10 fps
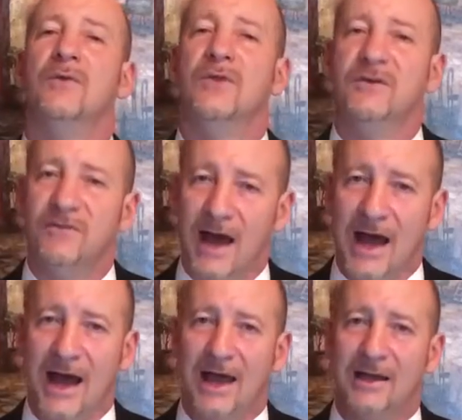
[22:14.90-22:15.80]
the
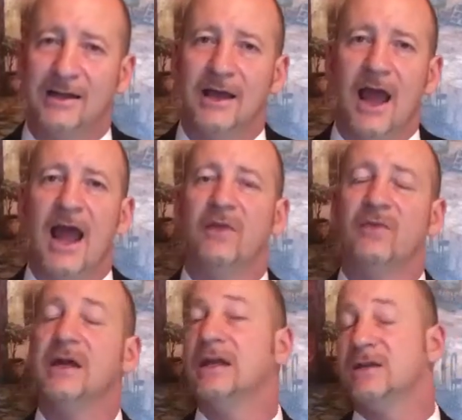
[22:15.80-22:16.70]
vine.
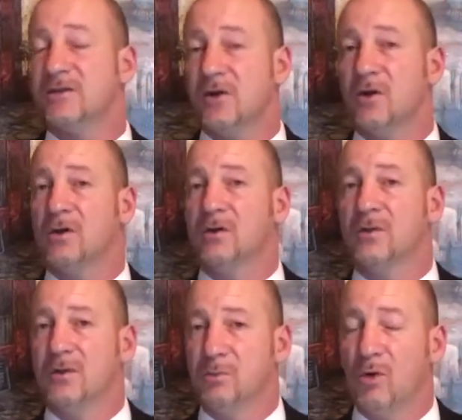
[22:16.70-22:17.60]
And then in
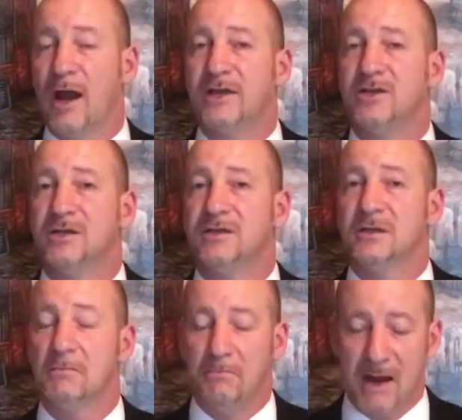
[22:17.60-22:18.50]
turn, the
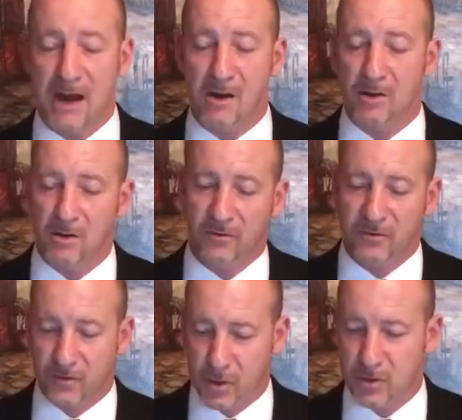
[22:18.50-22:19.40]
branches bear
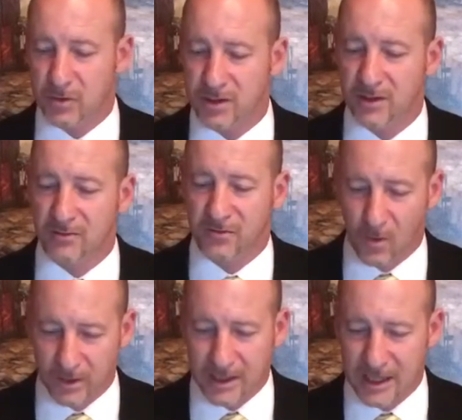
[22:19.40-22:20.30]
fruit
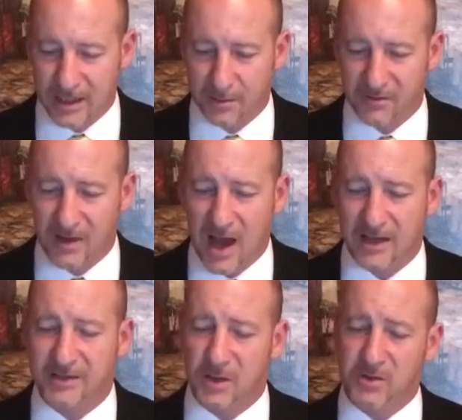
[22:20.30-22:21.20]
for the kingdom of
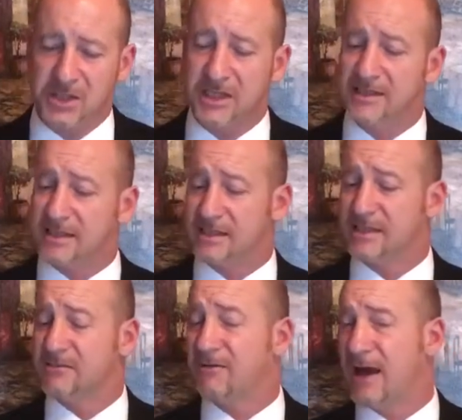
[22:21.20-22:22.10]
God. And so Jesus
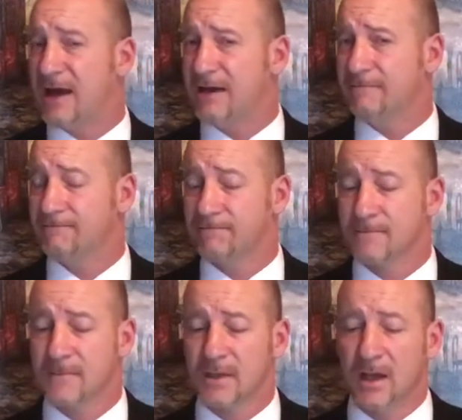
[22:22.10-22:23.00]
is the vine.
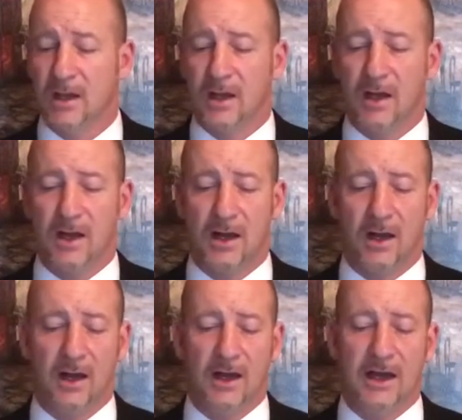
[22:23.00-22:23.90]

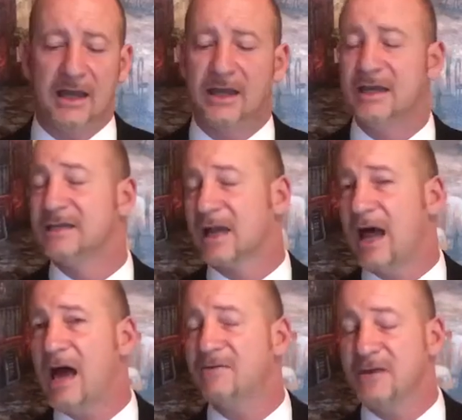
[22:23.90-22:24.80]
Uh, he's
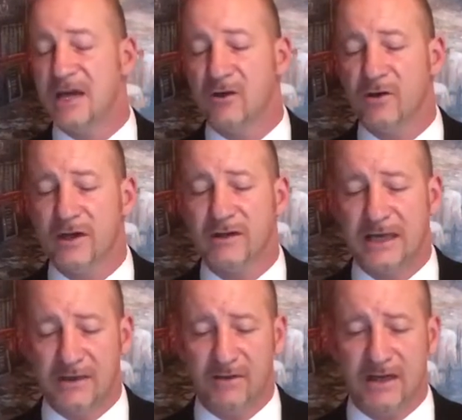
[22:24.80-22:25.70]
life
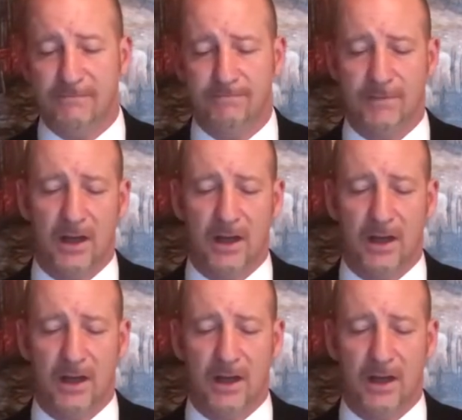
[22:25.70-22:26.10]
giving